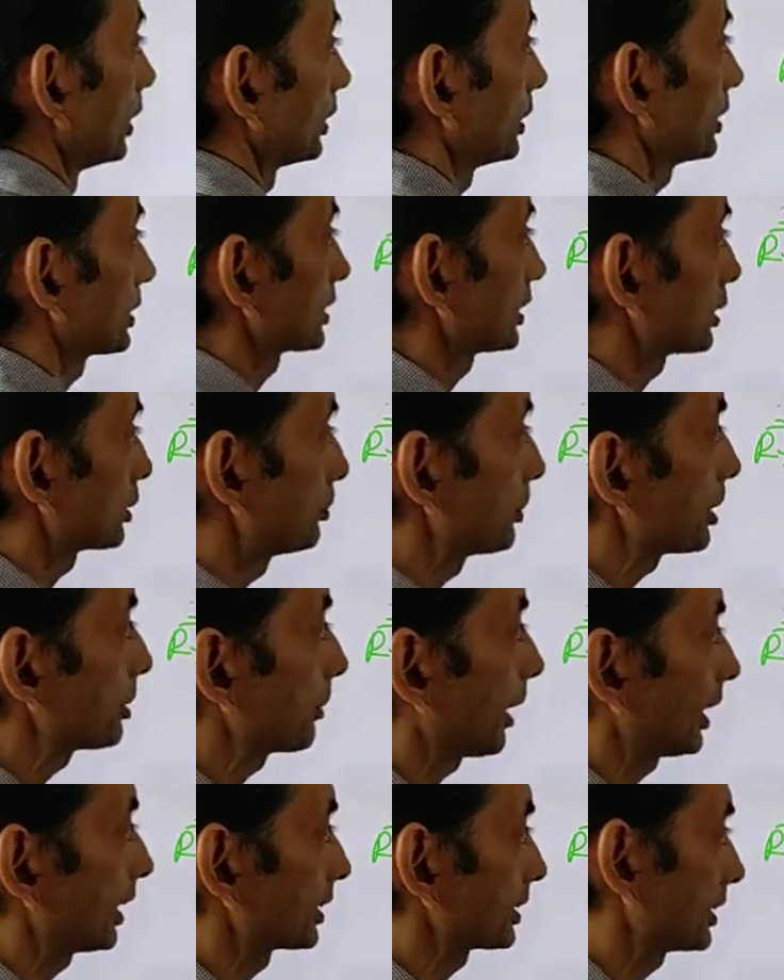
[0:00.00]
This is b
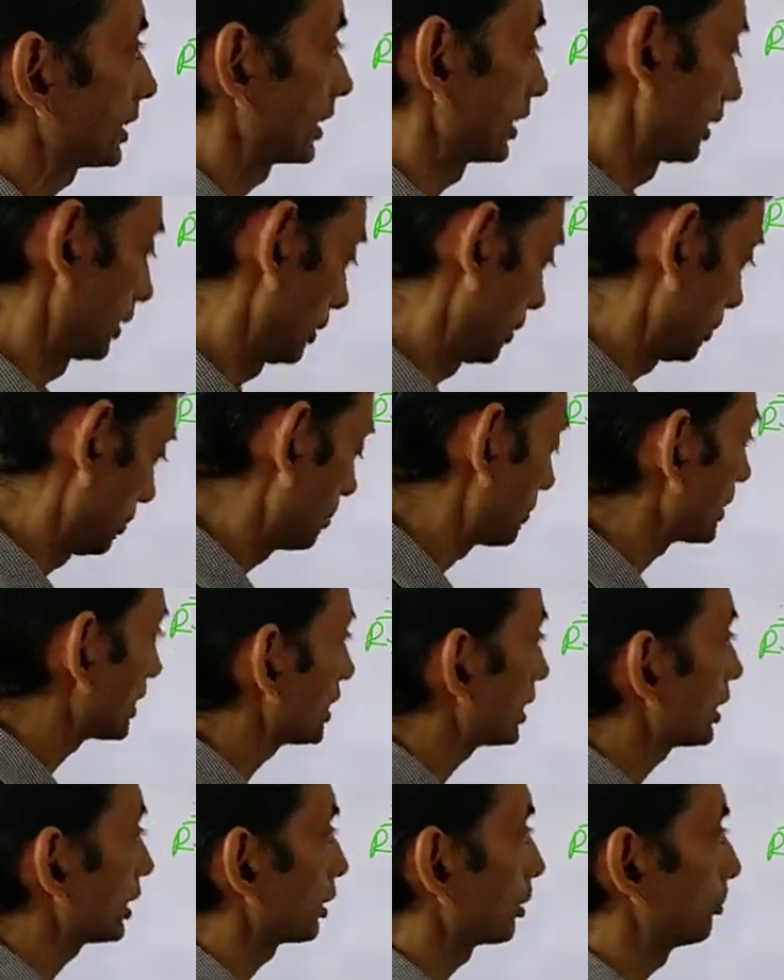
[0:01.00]
minus a,
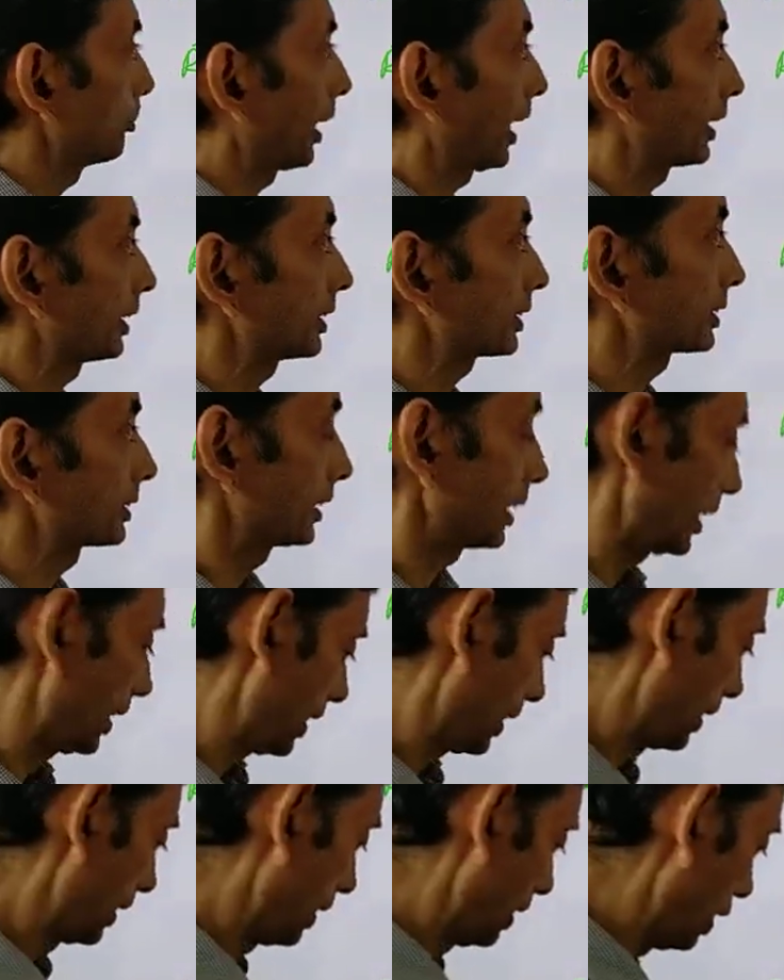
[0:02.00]
b minus
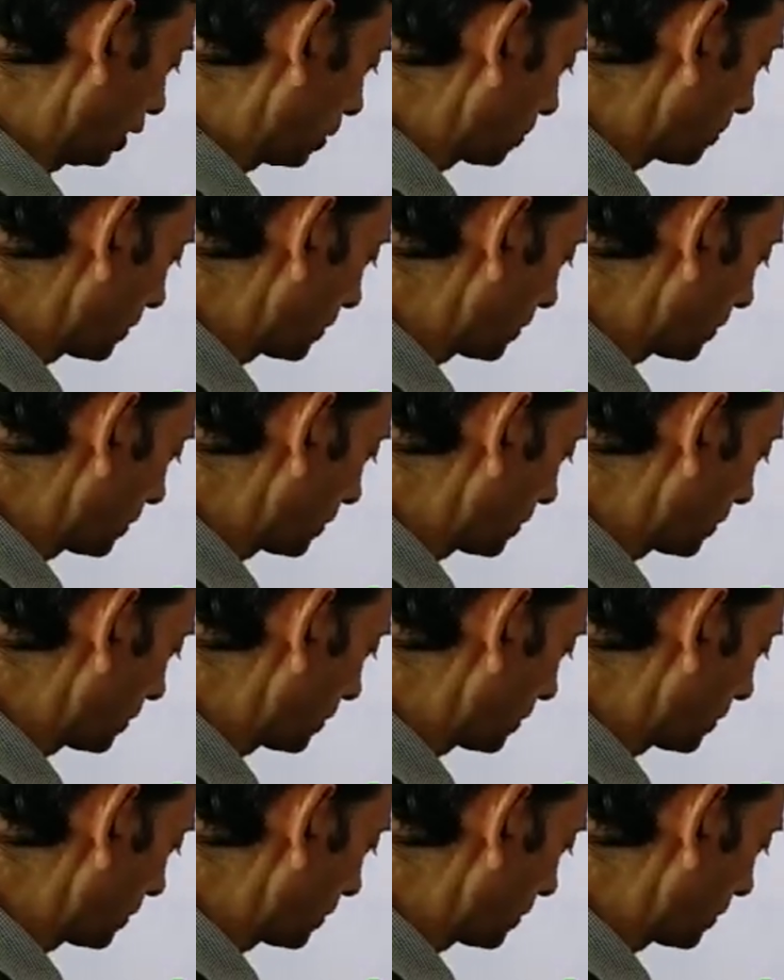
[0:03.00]
a,